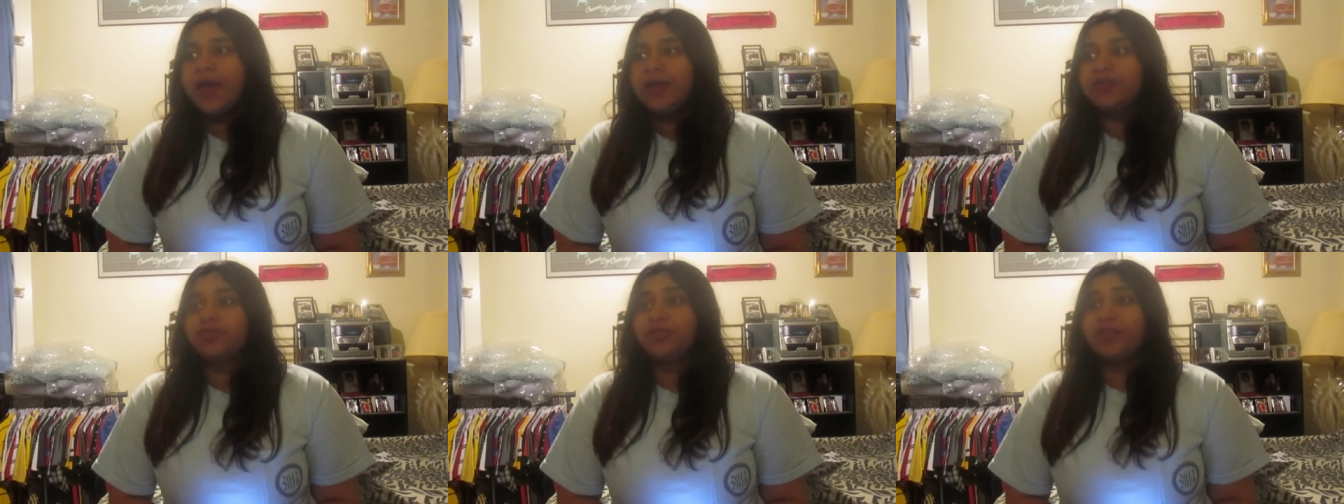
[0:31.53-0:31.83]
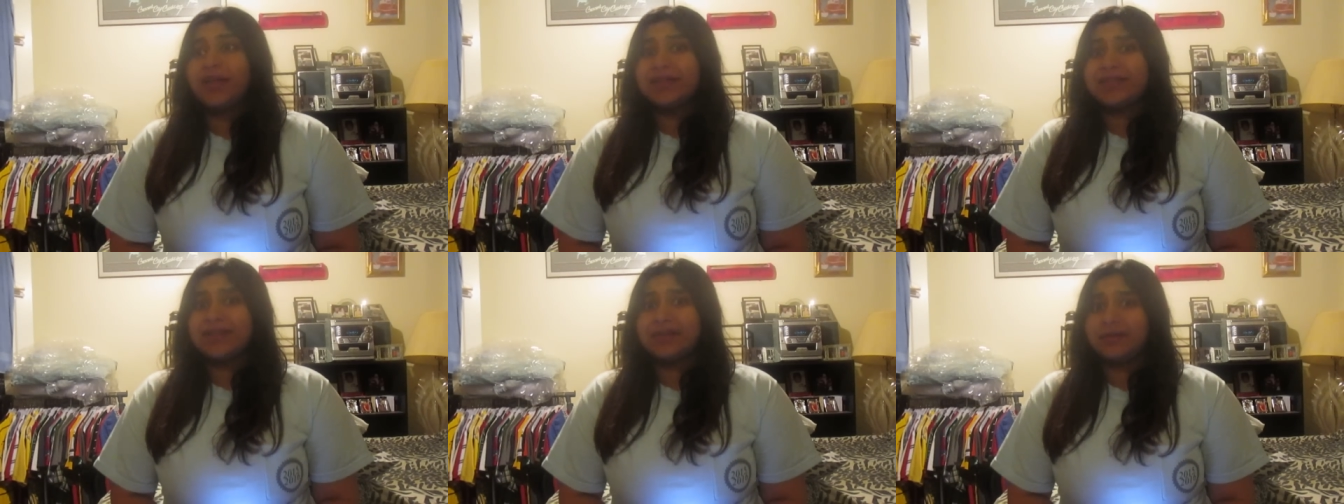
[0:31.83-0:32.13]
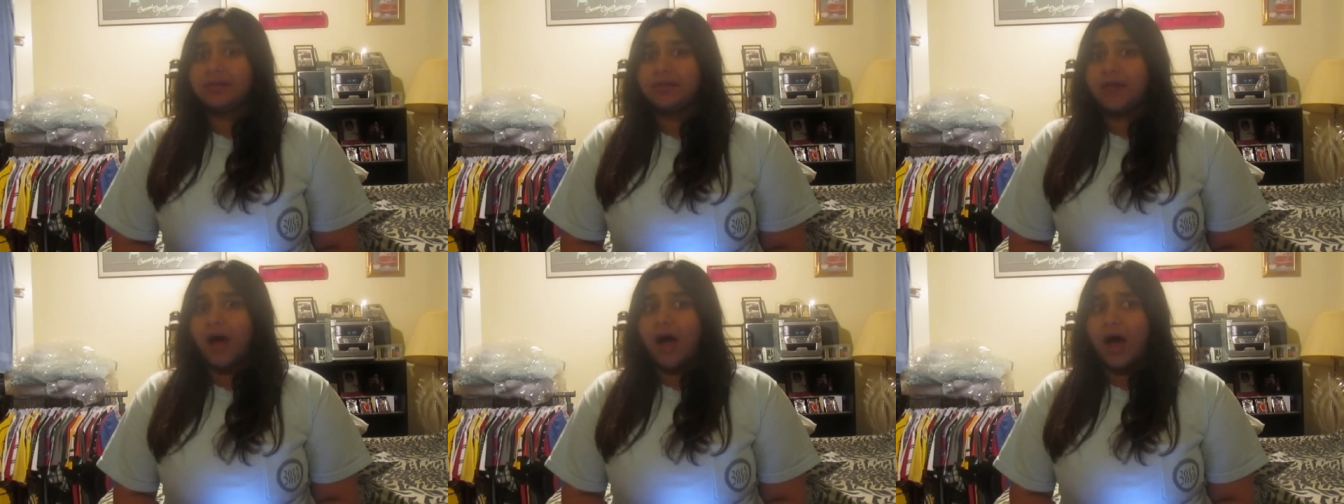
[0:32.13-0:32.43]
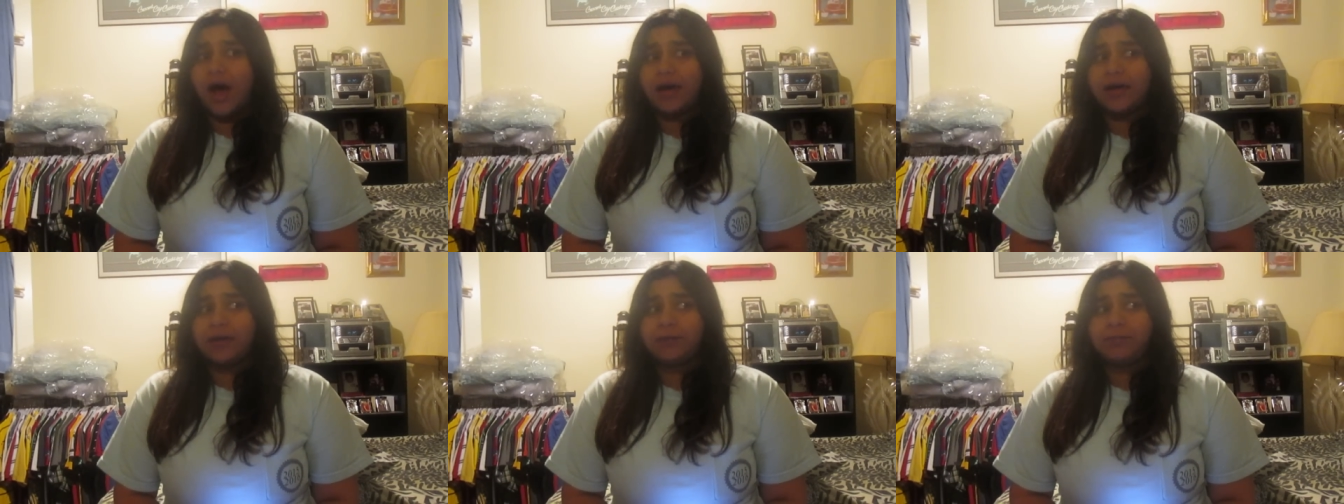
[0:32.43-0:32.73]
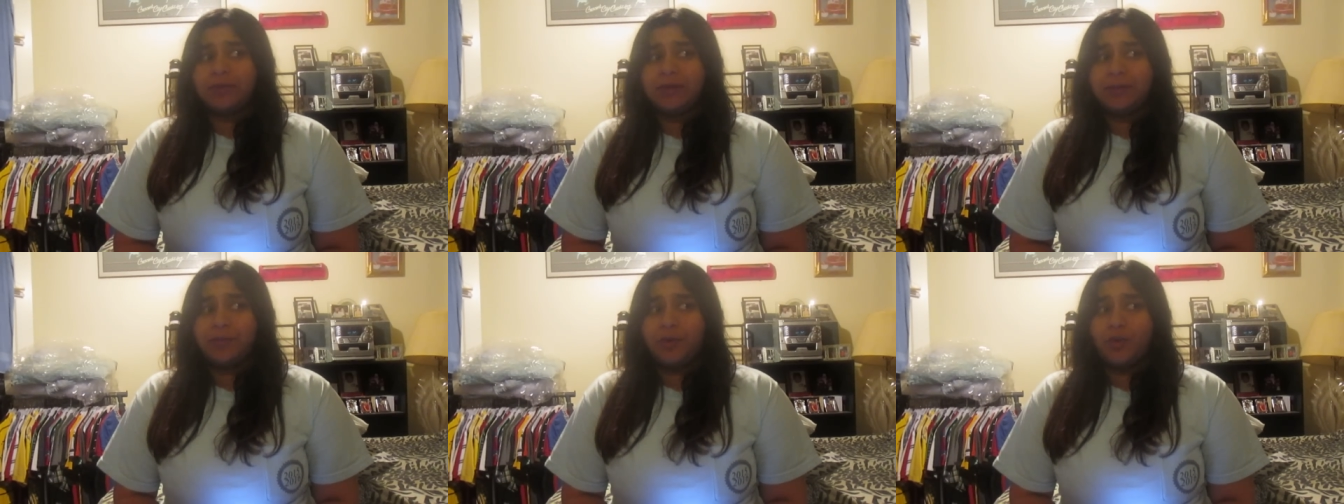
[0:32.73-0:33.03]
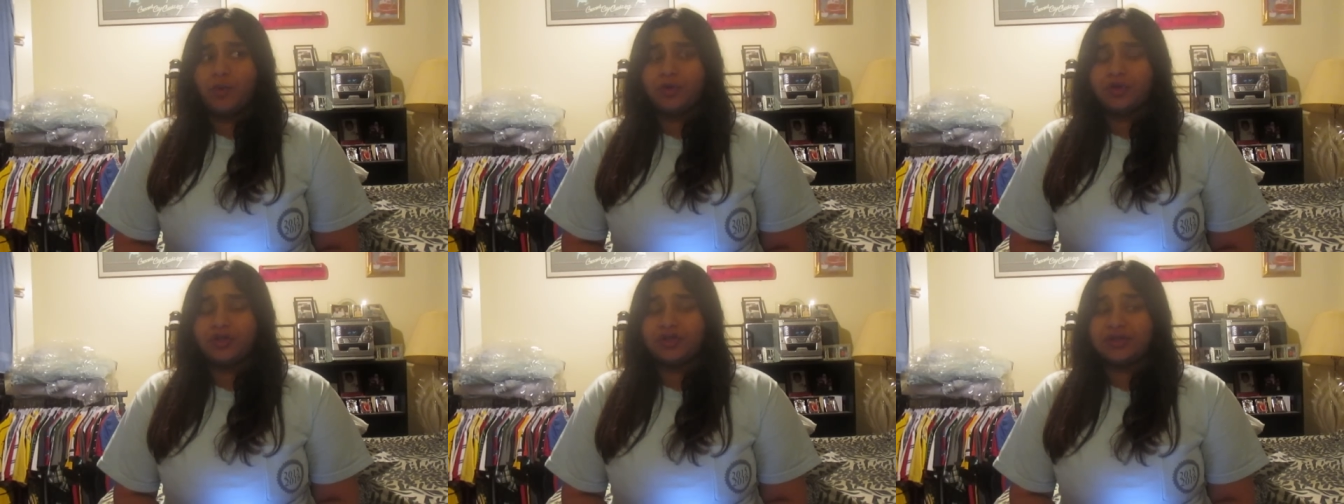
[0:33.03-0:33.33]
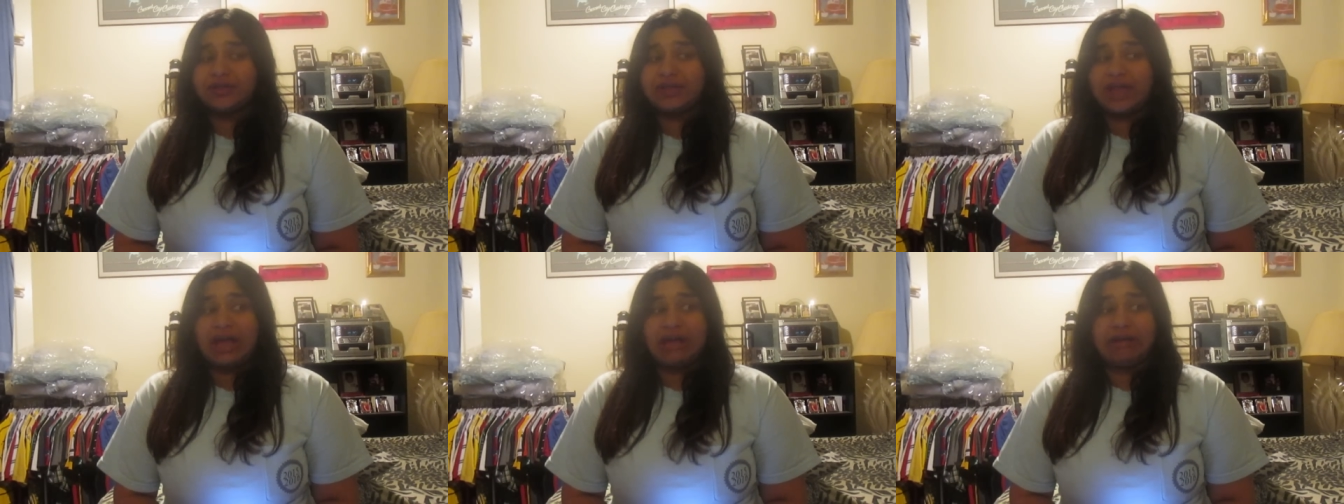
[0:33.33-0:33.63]
So that's a lot, and people were
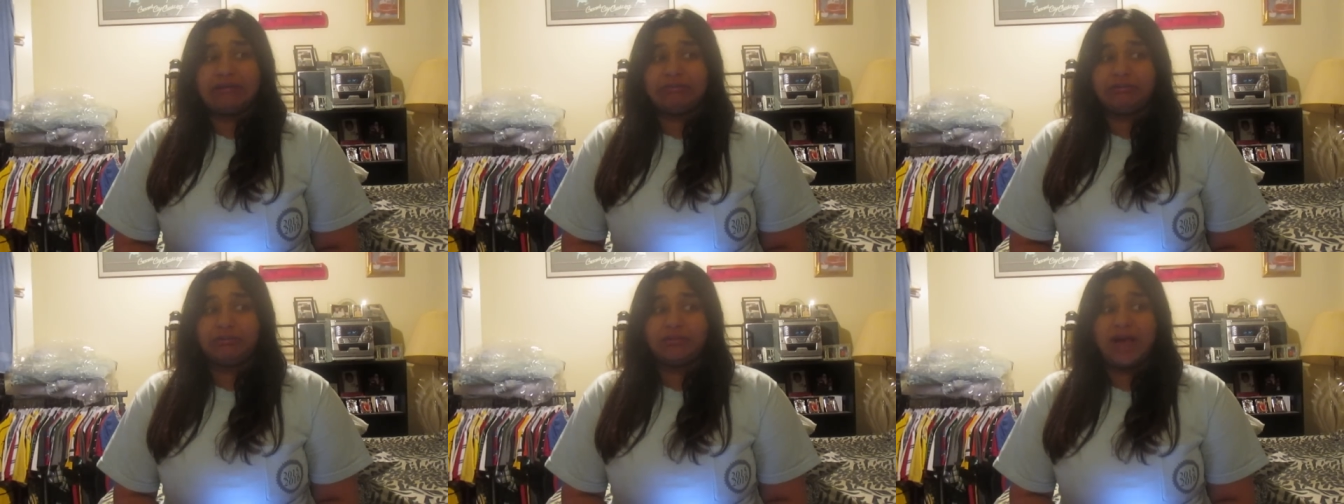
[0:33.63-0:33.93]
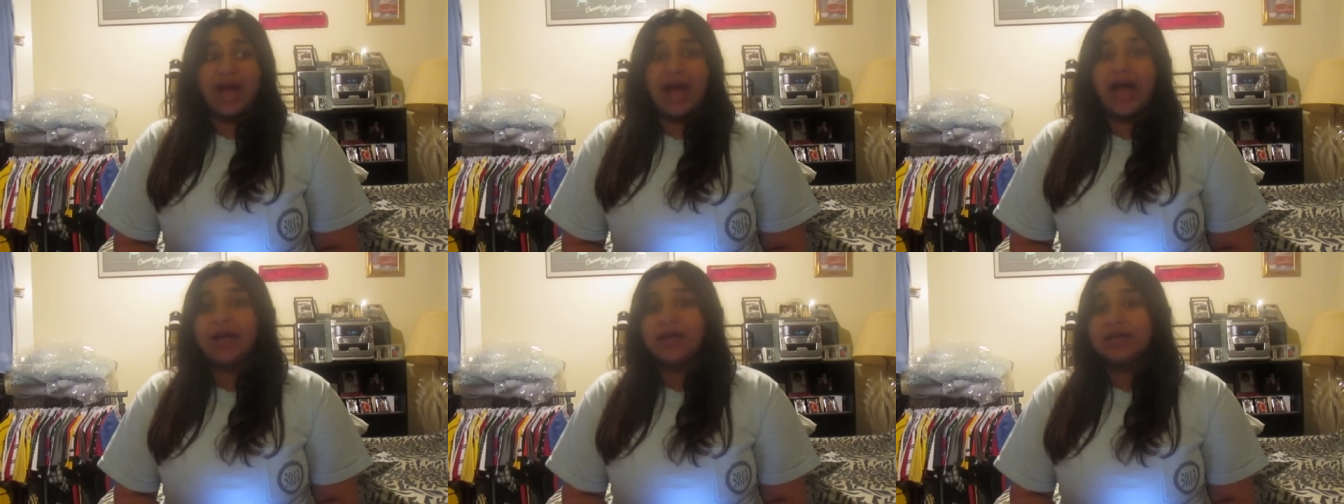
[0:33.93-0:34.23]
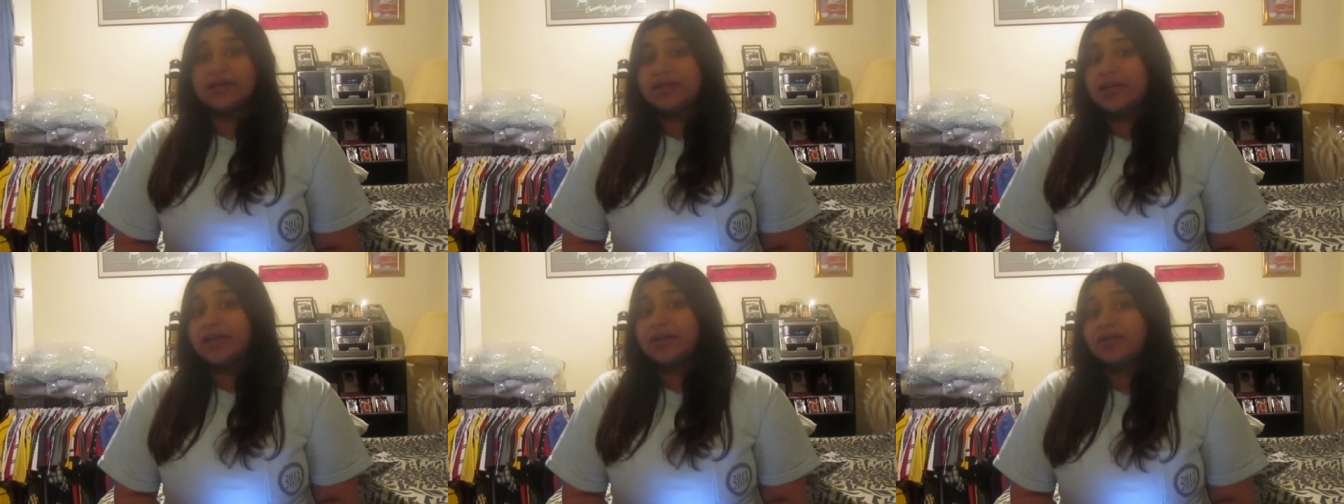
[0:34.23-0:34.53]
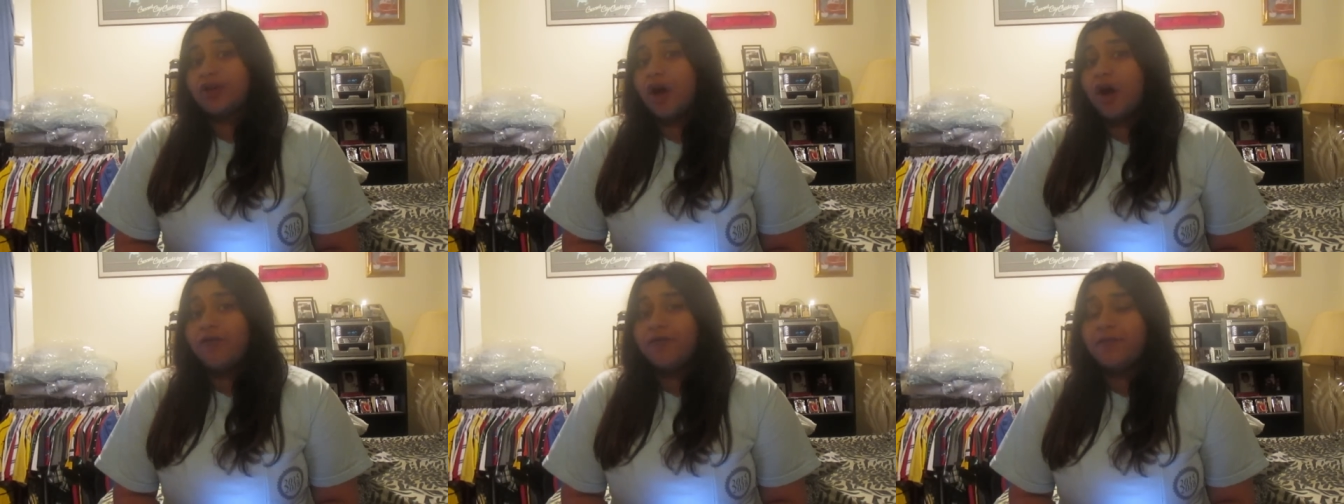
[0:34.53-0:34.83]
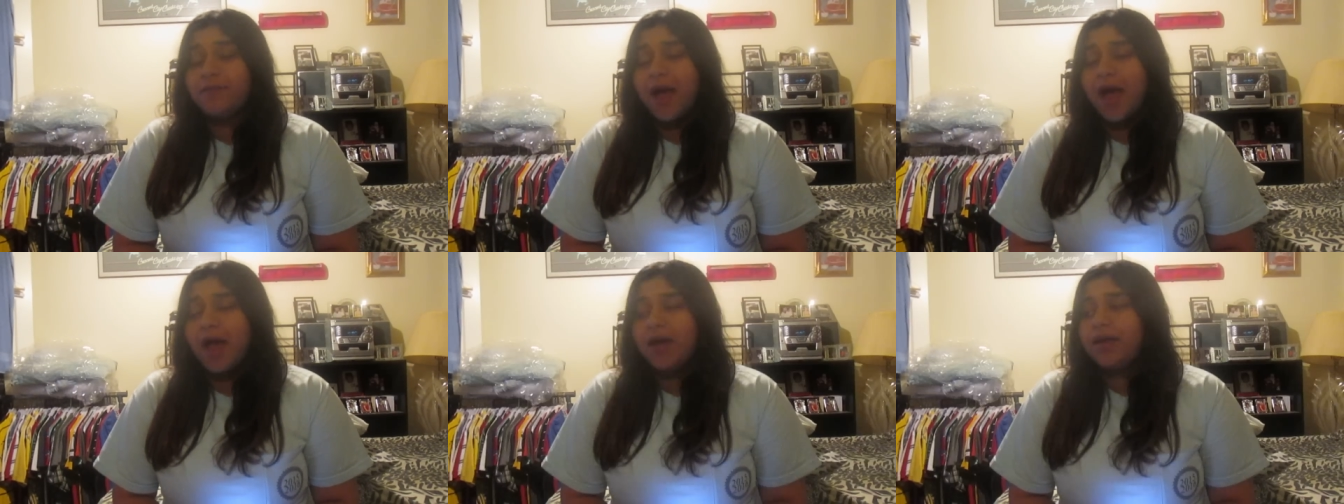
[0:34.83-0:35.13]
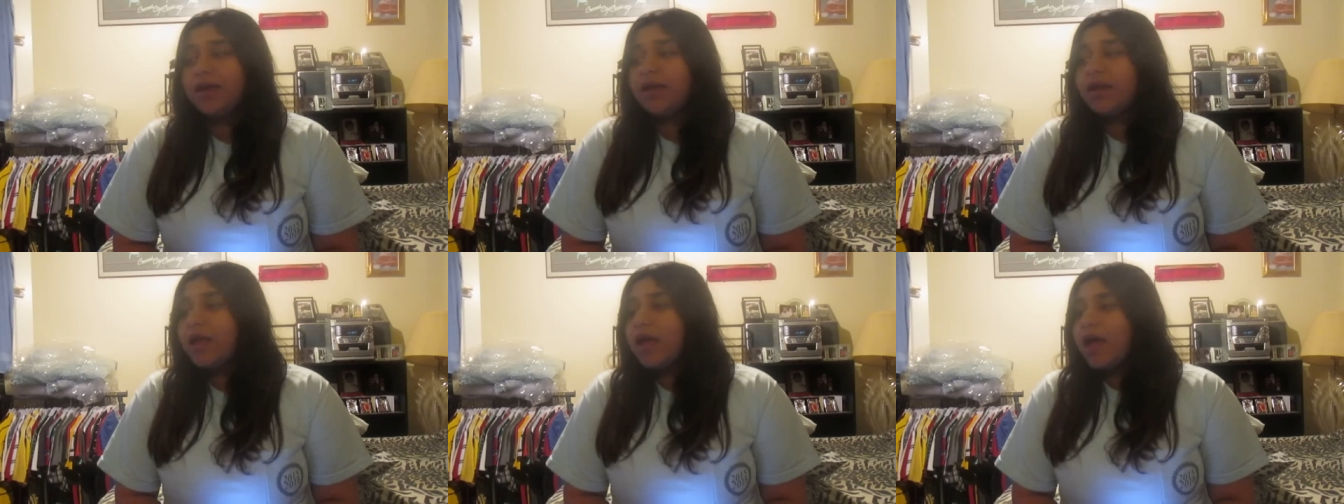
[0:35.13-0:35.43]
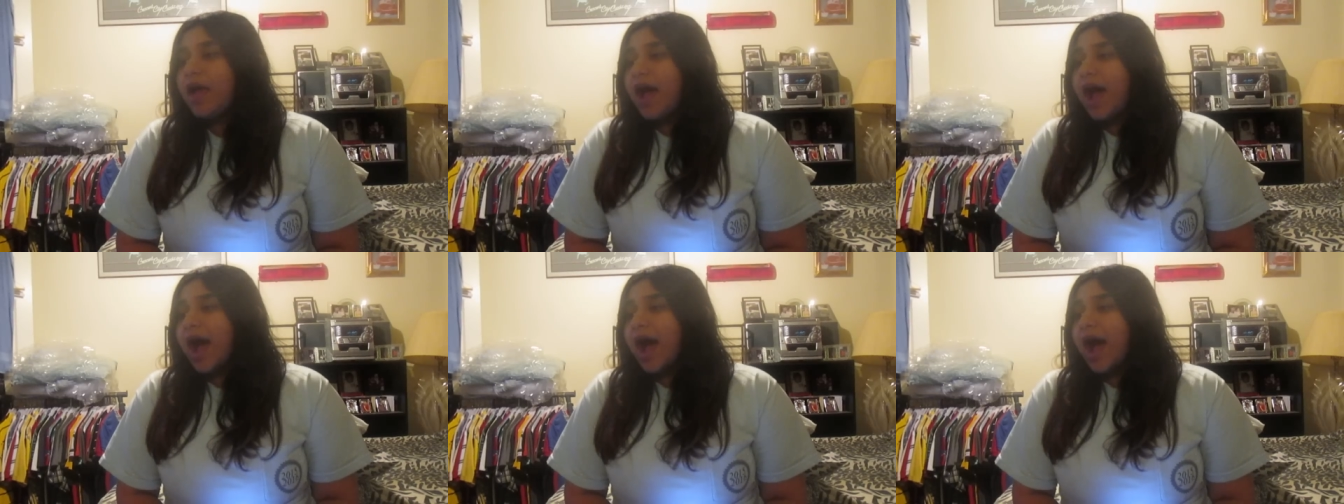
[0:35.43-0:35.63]
just like kind of ticked off about it.